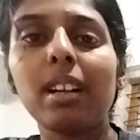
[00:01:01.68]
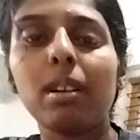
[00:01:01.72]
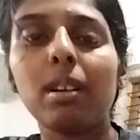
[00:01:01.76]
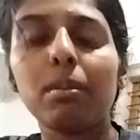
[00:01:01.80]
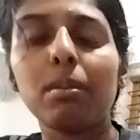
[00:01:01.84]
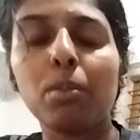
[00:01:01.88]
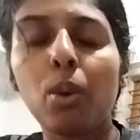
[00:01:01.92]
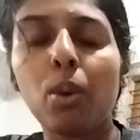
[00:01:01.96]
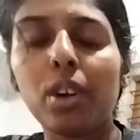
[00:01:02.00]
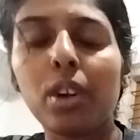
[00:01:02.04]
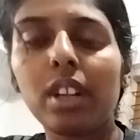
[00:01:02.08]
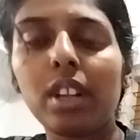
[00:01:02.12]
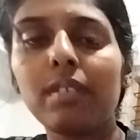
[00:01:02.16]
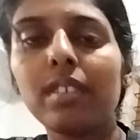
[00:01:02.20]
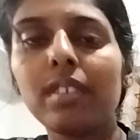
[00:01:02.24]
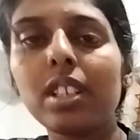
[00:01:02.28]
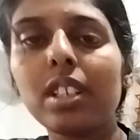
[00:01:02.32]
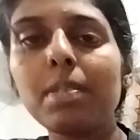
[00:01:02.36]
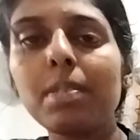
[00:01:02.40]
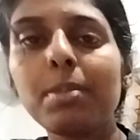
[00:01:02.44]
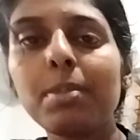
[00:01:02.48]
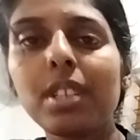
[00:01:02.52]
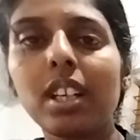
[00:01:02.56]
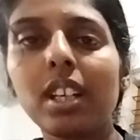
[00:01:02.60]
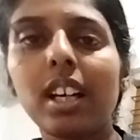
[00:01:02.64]
modal
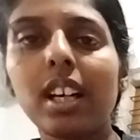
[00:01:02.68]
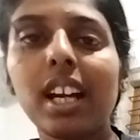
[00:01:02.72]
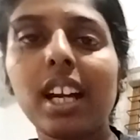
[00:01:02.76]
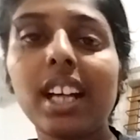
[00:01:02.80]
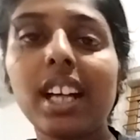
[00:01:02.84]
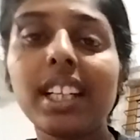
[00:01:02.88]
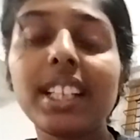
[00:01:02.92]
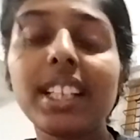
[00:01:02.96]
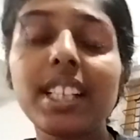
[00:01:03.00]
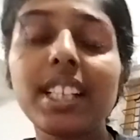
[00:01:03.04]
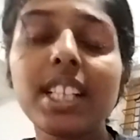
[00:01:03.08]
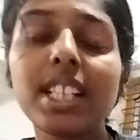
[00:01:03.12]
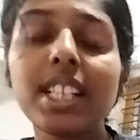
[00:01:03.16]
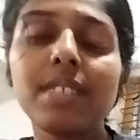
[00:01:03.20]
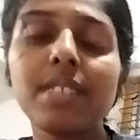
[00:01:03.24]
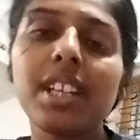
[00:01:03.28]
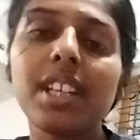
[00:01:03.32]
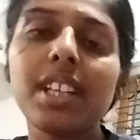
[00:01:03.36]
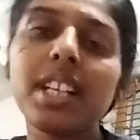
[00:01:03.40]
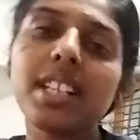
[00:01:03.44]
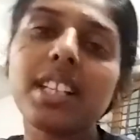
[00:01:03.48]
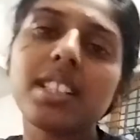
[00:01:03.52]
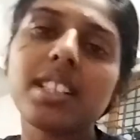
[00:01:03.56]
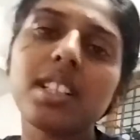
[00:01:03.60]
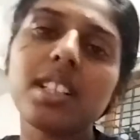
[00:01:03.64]
verbs, and it is very
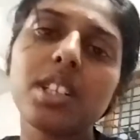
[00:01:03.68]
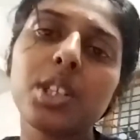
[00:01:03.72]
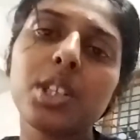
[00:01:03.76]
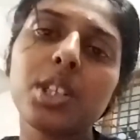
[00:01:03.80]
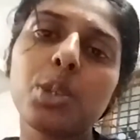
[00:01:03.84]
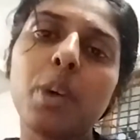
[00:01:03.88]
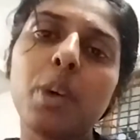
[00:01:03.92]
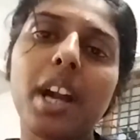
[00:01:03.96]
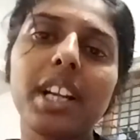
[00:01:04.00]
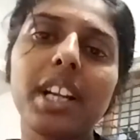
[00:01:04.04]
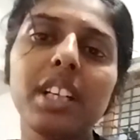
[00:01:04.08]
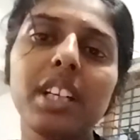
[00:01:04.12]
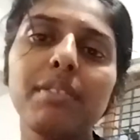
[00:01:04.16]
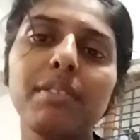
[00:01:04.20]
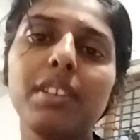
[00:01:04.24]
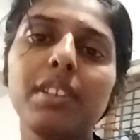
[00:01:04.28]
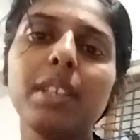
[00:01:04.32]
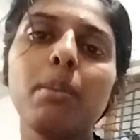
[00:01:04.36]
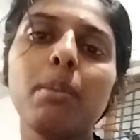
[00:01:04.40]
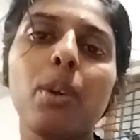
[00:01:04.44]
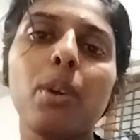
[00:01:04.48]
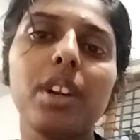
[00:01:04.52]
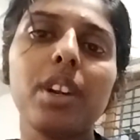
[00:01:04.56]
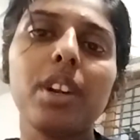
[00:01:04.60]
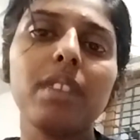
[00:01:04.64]
essential to identify the
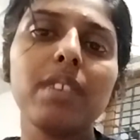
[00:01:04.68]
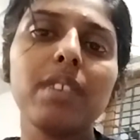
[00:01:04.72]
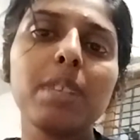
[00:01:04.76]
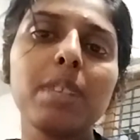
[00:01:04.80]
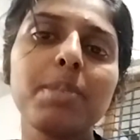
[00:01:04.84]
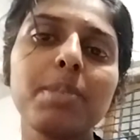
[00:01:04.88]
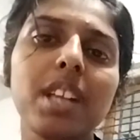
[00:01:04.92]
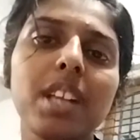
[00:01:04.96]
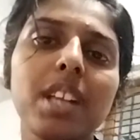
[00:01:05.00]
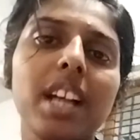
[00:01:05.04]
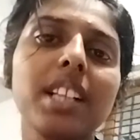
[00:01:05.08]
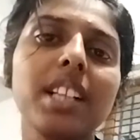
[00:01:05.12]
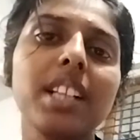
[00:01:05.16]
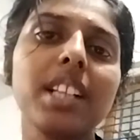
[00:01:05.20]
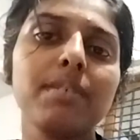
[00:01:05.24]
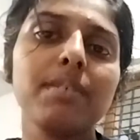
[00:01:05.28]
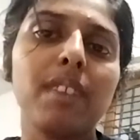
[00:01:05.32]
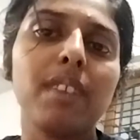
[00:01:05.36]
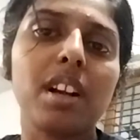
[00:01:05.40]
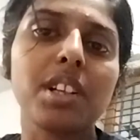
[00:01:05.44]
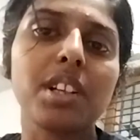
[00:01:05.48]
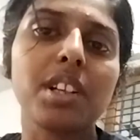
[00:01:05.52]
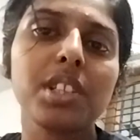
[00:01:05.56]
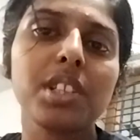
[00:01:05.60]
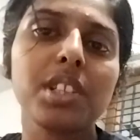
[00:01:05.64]
modal verbs and its
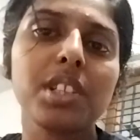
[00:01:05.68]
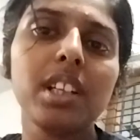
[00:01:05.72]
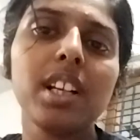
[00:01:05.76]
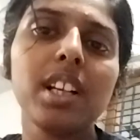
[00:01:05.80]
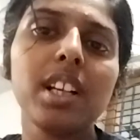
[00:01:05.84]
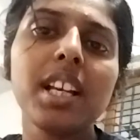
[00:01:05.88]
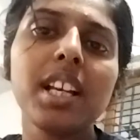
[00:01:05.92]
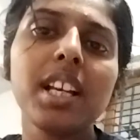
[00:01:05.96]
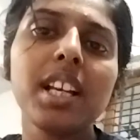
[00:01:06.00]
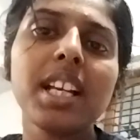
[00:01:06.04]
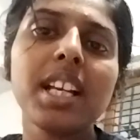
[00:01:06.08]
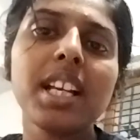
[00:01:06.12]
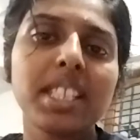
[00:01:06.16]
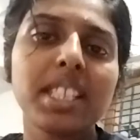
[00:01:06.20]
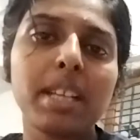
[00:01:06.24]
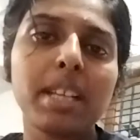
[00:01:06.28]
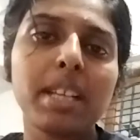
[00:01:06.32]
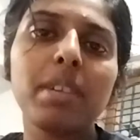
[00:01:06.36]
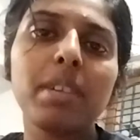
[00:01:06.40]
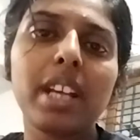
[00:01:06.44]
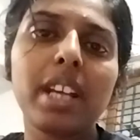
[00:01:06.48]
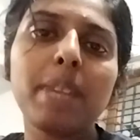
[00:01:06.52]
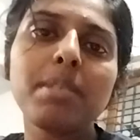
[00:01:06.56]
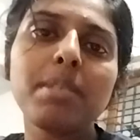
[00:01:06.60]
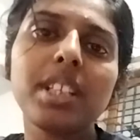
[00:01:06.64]
function.
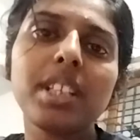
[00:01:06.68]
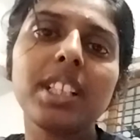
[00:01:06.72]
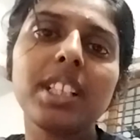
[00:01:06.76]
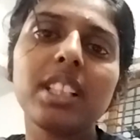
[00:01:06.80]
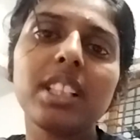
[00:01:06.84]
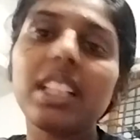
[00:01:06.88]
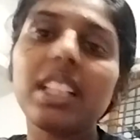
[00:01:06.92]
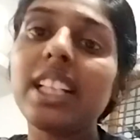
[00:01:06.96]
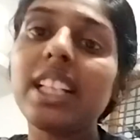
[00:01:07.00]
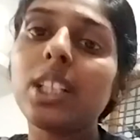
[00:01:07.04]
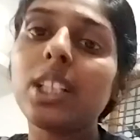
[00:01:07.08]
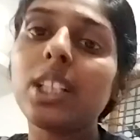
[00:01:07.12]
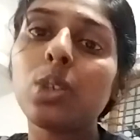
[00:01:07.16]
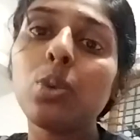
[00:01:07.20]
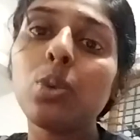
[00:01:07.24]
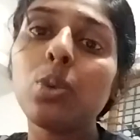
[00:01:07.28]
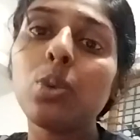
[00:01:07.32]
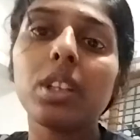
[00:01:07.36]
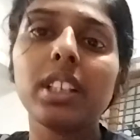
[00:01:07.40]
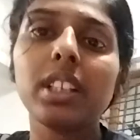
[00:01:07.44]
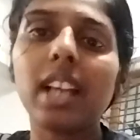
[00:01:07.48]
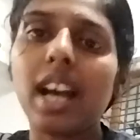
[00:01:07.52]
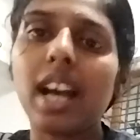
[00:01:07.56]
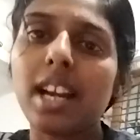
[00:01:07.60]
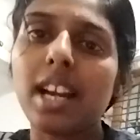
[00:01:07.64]
Sometimes it lead to
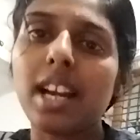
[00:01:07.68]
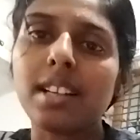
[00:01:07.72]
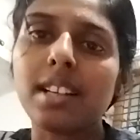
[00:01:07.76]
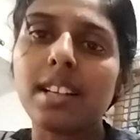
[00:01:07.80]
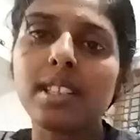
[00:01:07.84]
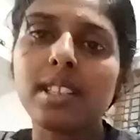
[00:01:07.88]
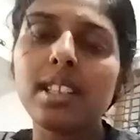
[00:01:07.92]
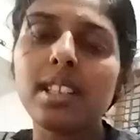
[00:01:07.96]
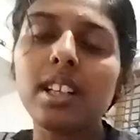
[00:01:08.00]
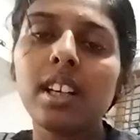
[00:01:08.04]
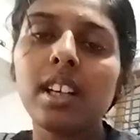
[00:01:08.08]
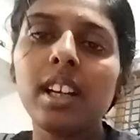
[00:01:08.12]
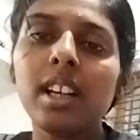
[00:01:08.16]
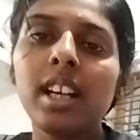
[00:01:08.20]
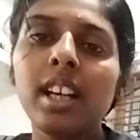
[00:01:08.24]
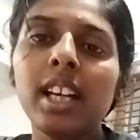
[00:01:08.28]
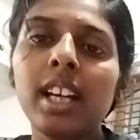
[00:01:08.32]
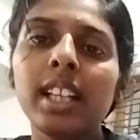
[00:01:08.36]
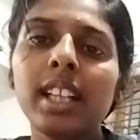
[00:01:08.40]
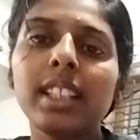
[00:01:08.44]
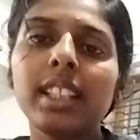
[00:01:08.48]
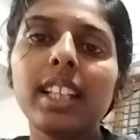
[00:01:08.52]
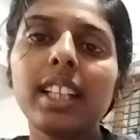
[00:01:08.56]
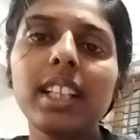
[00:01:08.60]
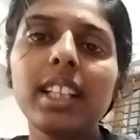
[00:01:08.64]
the answer.
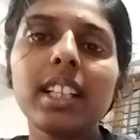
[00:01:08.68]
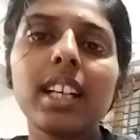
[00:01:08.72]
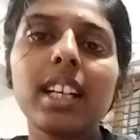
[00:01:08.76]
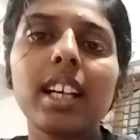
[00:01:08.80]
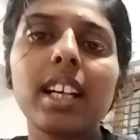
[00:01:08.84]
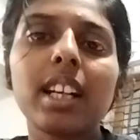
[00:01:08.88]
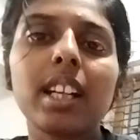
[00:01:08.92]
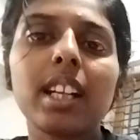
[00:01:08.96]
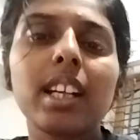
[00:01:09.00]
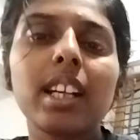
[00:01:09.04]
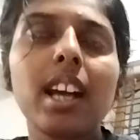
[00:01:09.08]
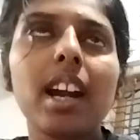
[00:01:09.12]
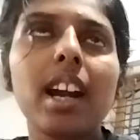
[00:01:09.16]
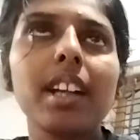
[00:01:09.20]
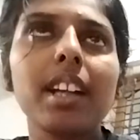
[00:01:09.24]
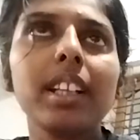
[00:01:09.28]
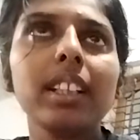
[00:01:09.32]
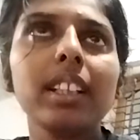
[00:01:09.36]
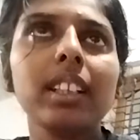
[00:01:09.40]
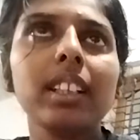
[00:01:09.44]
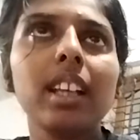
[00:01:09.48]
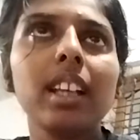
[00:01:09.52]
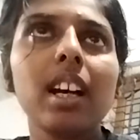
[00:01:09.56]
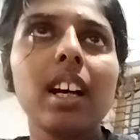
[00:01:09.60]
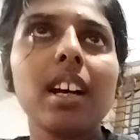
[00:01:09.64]
Then
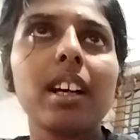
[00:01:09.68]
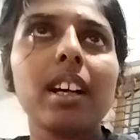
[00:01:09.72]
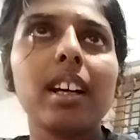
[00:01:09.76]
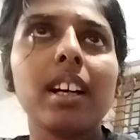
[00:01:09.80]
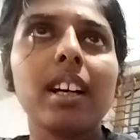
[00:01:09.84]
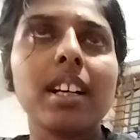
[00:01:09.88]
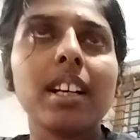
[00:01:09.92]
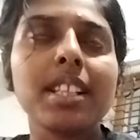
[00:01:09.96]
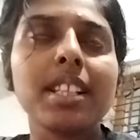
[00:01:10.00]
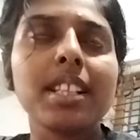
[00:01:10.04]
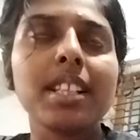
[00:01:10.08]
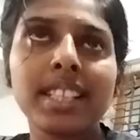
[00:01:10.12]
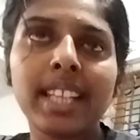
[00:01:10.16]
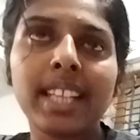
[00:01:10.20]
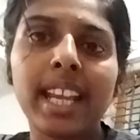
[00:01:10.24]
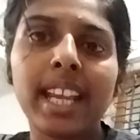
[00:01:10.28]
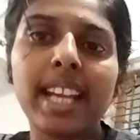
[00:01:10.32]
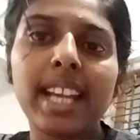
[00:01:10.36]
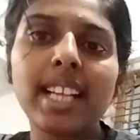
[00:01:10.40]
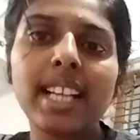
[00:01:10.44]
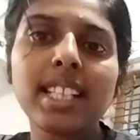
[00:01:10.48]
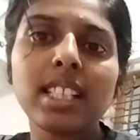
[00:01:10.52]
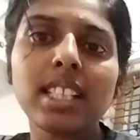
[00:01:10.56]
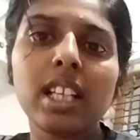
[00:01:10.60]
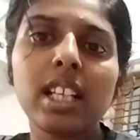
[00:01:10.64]
regarding the
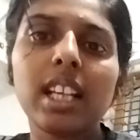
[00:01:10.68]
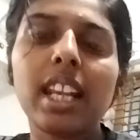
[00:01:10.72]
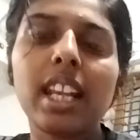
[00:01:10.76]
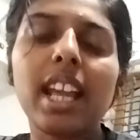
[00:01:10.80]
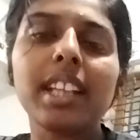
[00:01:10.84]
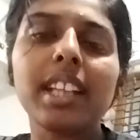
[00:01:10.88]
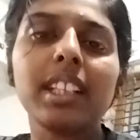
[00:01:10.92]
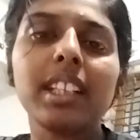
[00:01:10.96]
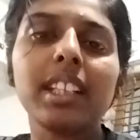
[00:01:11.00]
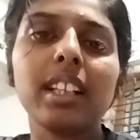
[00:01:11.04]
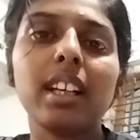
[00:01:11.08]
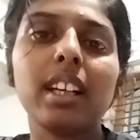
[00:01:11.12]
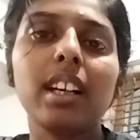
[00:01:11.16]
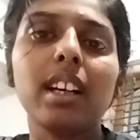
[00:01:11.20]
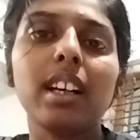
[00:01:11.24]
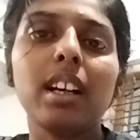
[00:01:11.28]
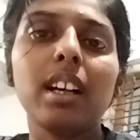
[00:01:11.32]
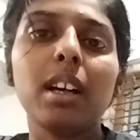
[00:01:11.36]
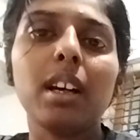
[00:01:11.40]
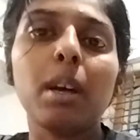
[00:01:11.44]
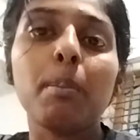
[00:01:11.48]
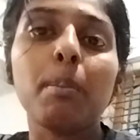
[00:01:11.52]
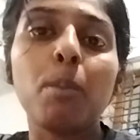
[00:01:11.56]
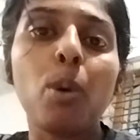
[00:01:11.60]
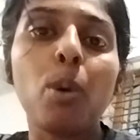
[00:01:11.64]
scales like
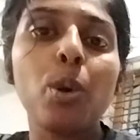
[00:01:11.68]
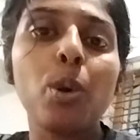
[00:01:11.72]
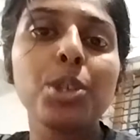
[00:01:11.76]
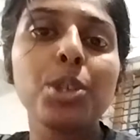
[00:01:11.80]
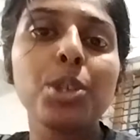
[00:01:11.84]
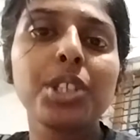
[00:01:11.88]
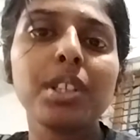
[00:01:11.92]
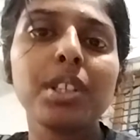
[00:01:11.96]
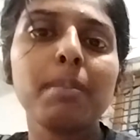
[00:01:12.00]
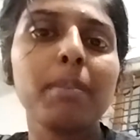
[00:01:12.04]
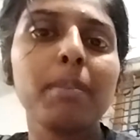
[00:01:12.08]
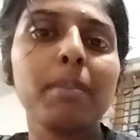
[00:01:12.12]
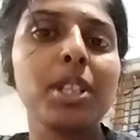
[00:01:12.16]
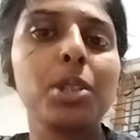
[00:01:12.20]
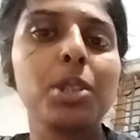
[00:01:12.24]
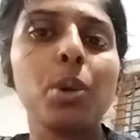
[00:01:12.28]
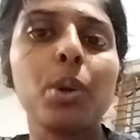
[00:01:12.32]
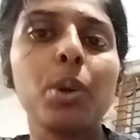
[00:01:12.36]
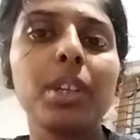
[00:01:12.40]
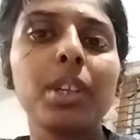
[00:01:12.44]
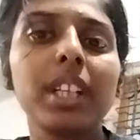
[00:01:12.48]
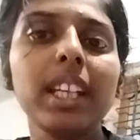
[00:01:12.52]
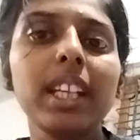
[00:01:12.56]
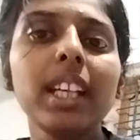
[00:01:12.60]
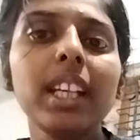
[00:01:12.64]
most,
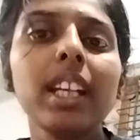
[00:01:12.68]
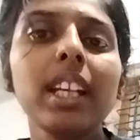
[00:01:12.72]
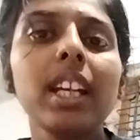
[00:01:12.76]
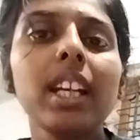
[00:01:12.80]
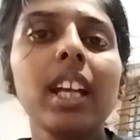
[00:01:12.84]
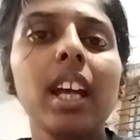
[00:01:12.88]
majority,